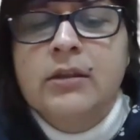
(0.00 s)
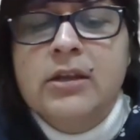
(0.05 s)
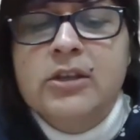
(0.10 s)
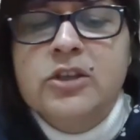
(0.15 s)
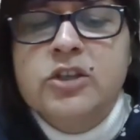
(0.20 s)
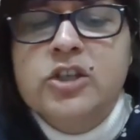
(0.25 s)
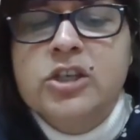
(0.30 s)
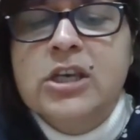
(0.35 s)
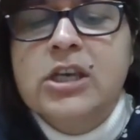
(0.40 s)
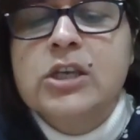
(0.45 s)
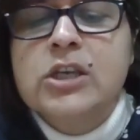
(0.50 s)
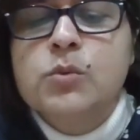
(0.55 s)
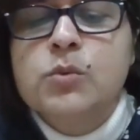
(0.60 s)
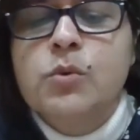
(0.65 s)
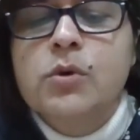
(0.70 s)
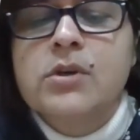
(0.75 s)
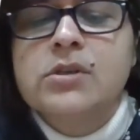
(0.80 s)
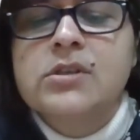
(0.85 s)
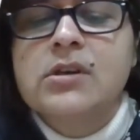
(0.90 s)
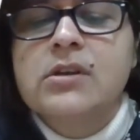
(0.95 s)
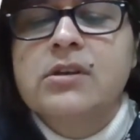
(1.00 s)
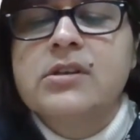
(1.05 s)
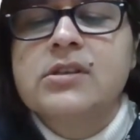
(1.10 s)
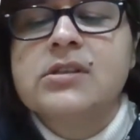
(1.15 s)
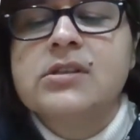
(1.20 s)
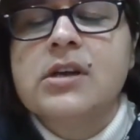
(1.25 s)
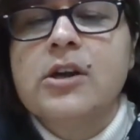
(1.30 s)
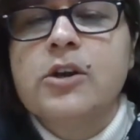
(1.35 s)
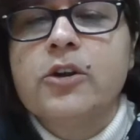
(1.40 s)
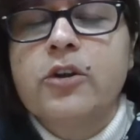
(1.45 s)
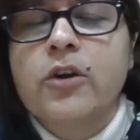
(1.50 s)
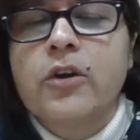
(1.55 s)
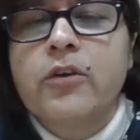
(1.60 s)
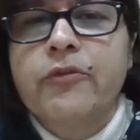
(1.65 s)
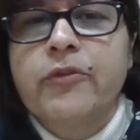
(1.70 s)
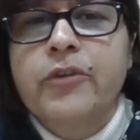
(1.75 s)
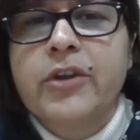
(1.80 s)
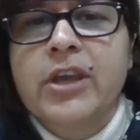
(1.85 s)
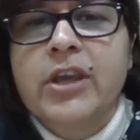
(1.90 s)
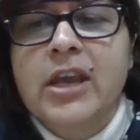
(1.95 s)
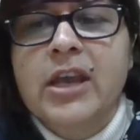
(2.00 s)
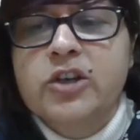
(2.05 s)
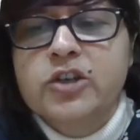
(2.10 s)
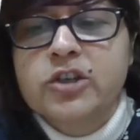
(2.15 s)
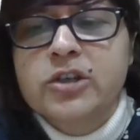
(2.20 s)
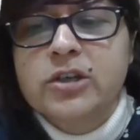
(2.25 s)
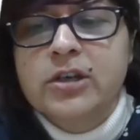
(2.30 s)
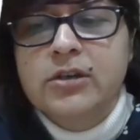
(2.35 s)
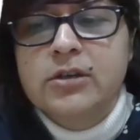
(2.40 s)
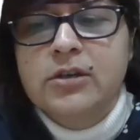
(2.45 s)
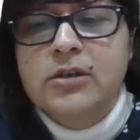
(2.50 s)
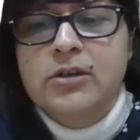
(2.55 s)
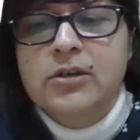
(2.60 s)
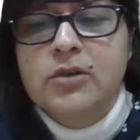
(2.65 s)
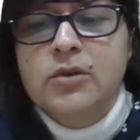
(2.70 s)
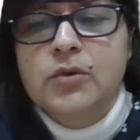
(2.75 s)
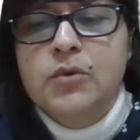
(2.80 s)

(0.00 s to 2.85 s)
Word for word: The change was a result of reaction